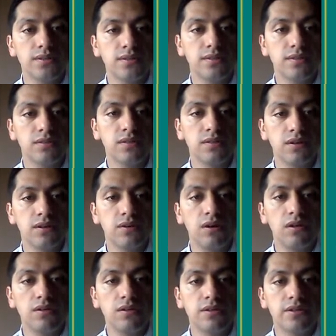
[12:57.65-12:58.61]
the
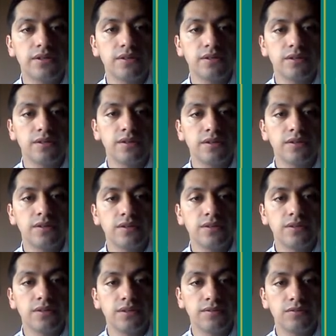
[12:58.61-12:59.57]
color
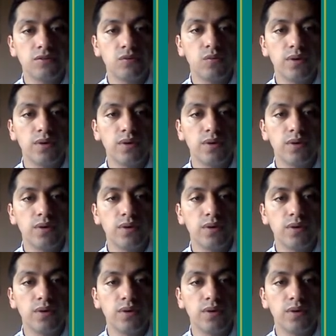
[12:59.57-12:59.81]
you